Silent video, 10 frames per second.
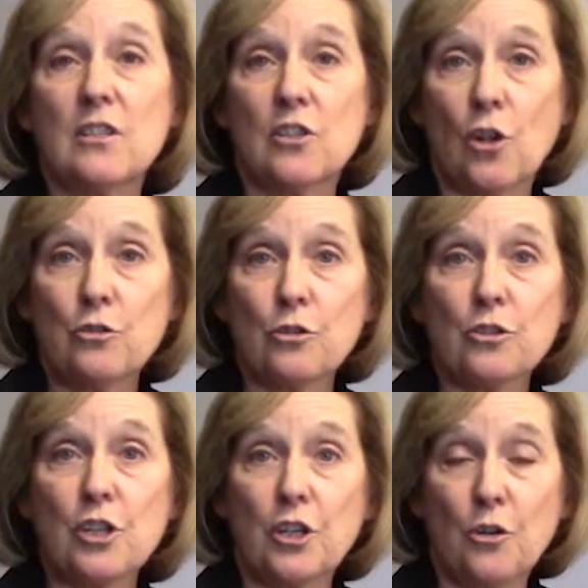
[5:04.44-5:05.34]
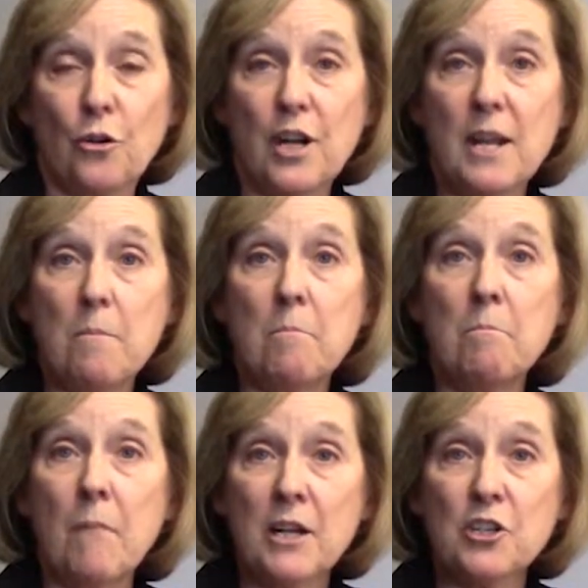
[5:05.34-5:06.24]
Social Security
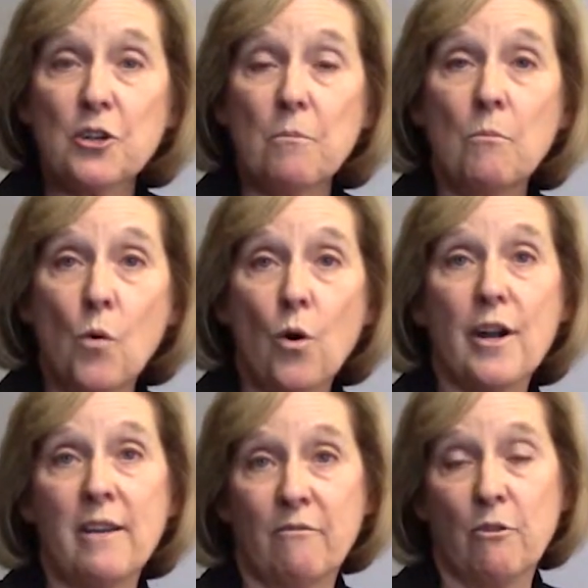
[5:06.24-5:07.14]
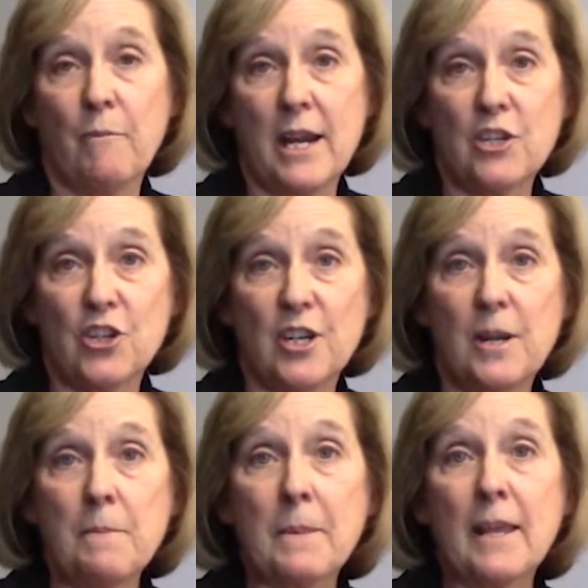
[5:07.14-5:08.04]
much more information
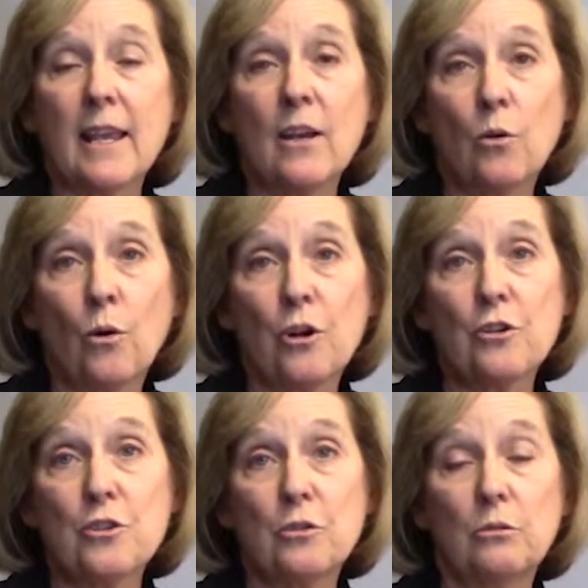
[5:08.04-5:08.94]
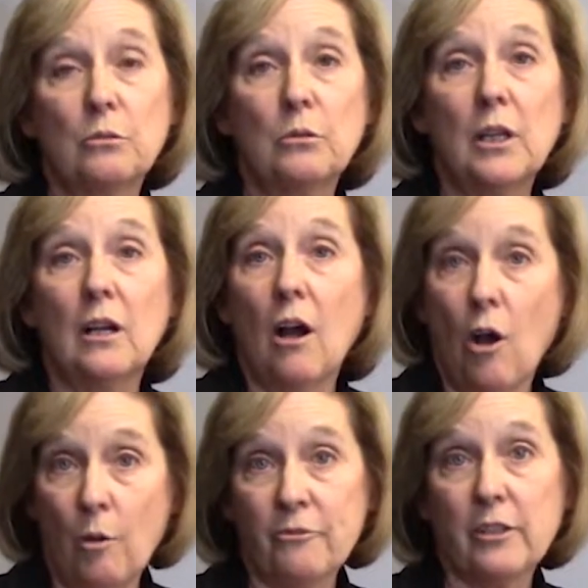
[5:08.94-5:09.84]
in order to
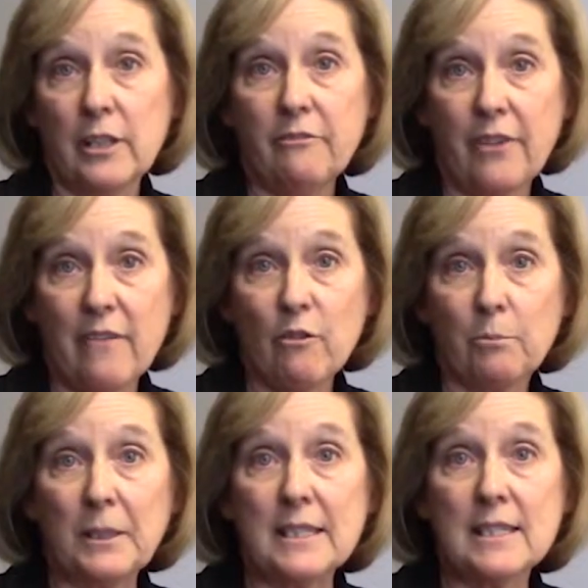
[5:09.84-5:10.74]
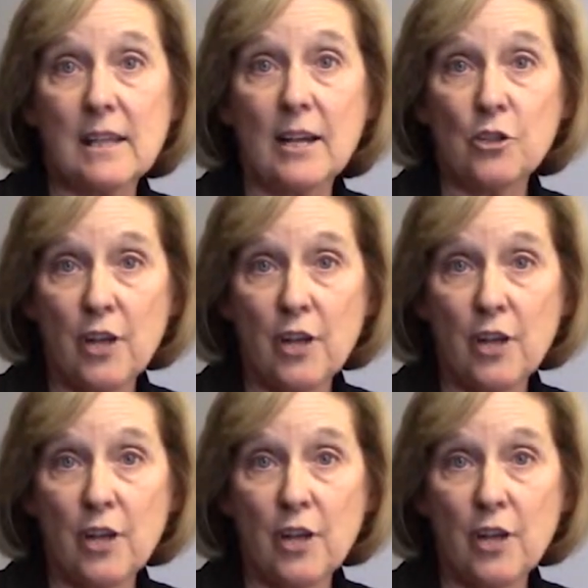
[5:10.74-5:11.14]
hopefully favorably decide your